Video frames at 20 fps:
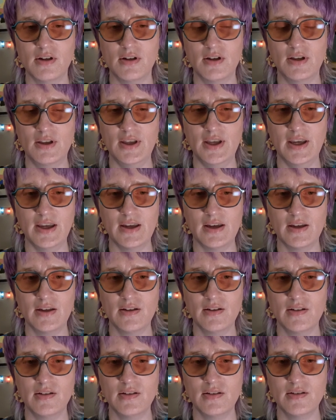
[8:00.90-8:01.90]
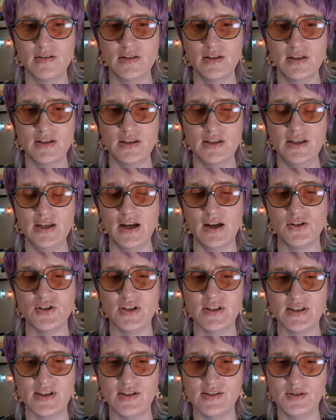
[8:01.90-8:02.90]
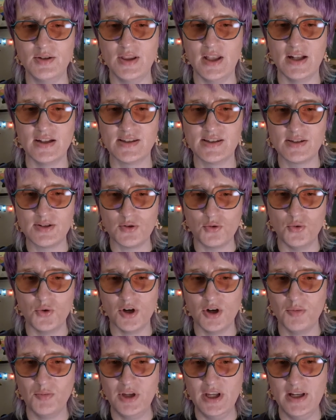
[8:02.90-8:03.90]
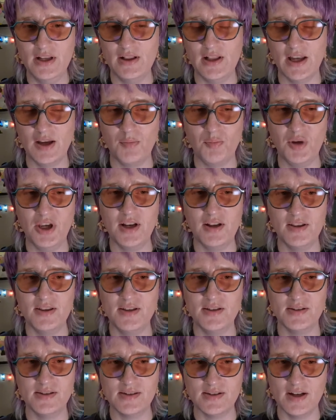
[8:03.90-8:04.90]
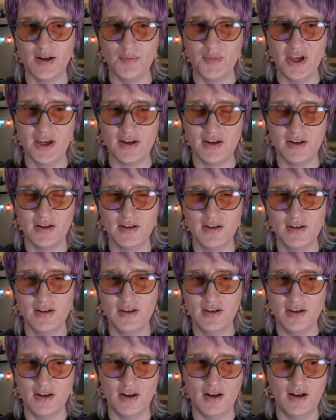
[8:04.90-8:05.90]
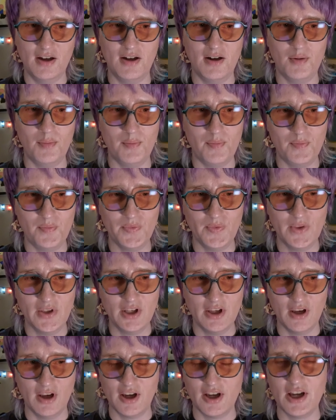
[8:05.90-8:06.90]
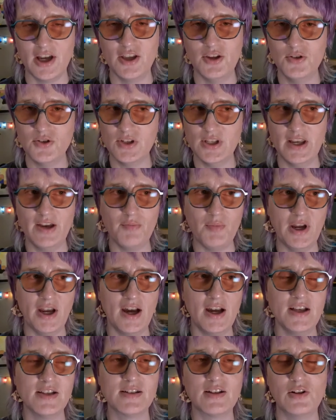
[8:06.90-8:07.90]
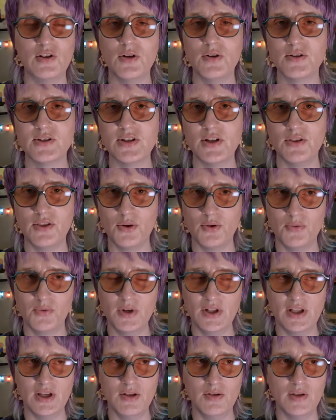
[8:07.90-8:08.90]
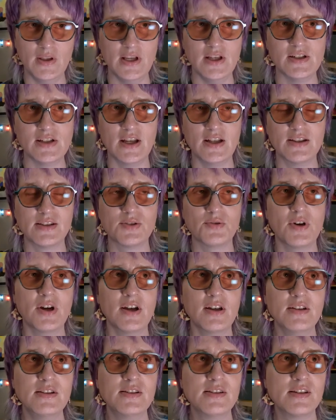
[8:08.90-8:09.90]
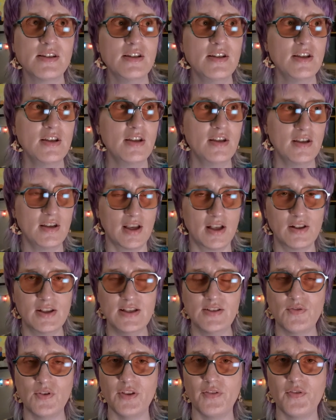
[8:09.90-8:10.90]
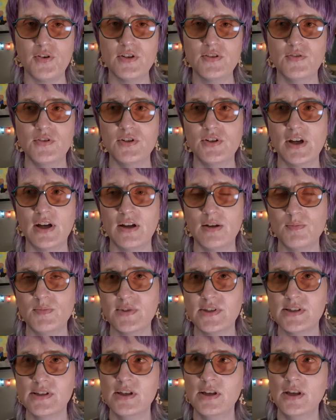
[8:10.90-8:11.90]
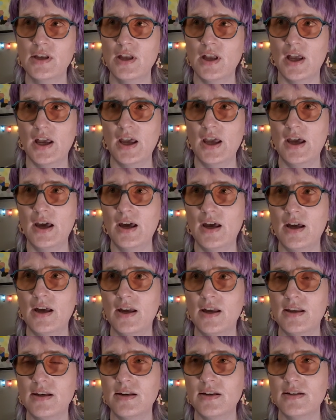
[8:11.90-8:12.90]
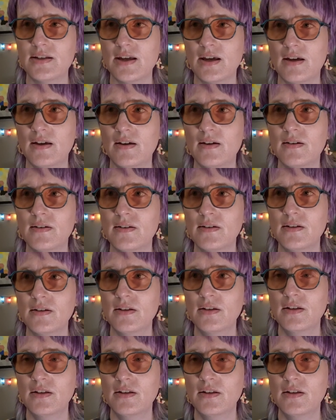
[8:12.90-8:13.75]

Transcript: Like, yeah, it just gives me that squirmy, like, pit of the stomach. Um, like, I usually have my eyes closed in the really intense rides, at least for the first few times. And, uh,